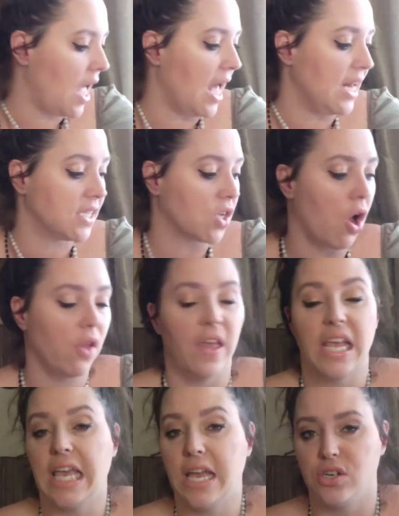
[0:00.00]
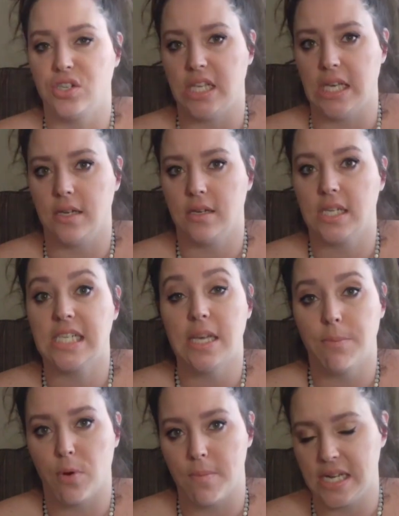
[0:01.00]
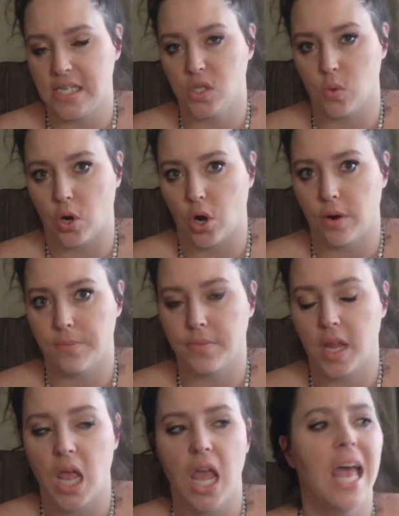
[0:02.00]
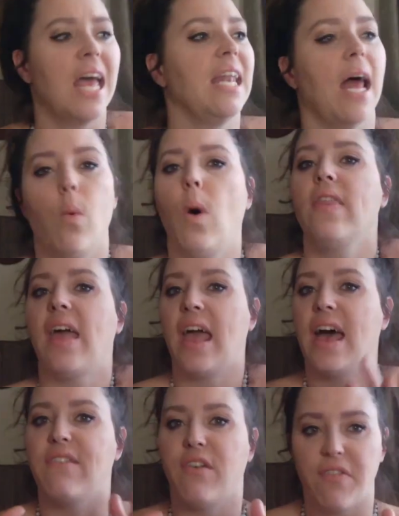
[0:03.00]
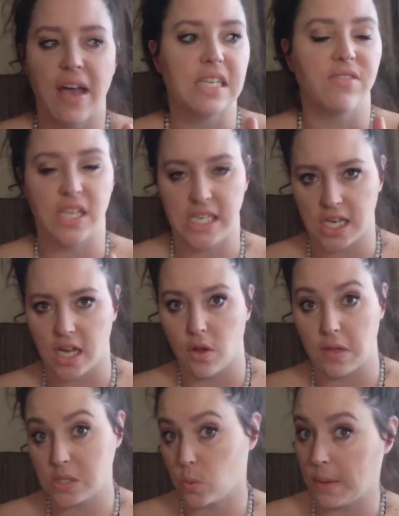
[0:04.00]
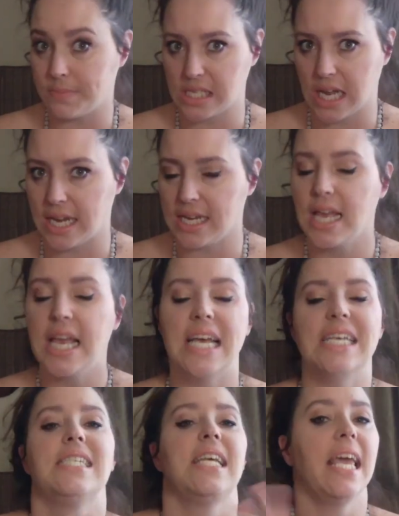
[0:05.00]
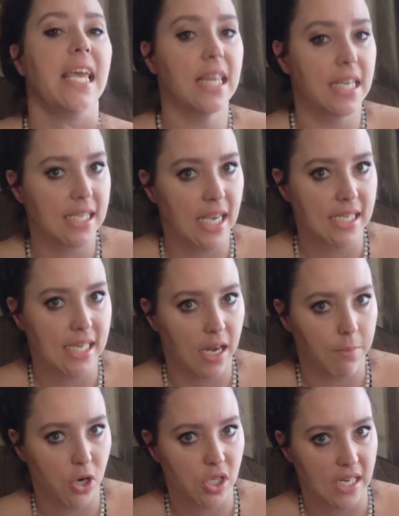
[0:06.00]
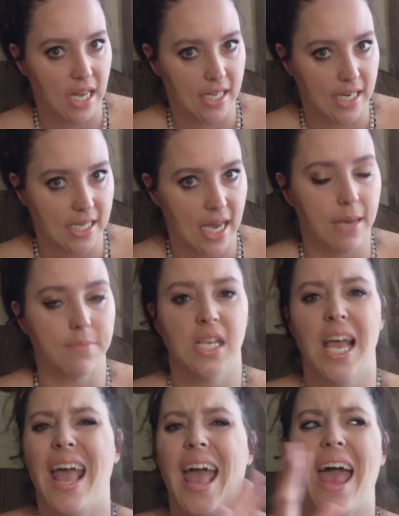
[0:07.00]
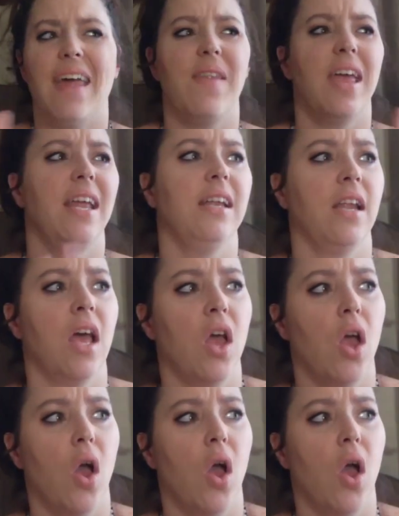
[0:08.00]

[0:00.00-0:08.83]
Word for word: And it's called the Keirsey Temperament Sorter. Now, what they have effectively done on this website is taken the 16 personality types and then